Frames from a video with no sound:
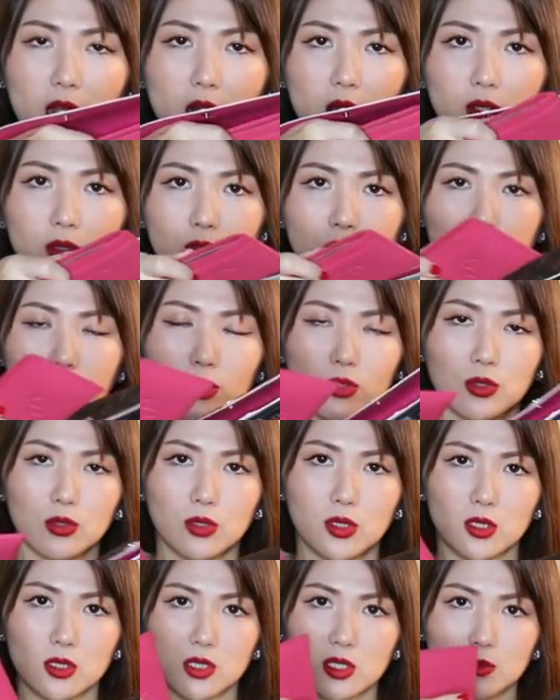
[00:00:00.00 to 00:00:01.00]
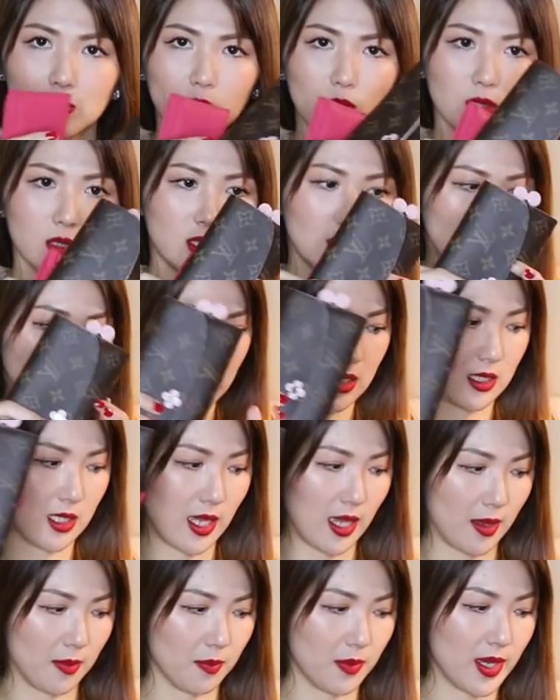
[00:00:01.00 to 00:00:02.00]
out to the small size
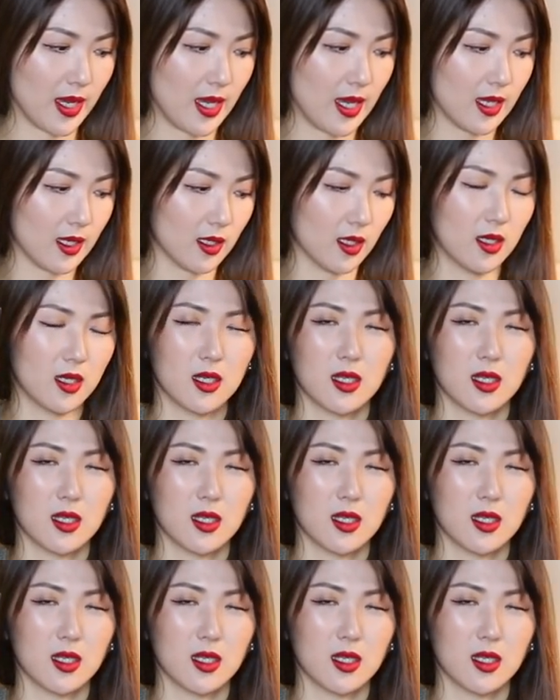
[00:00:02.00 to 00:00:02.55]
handbag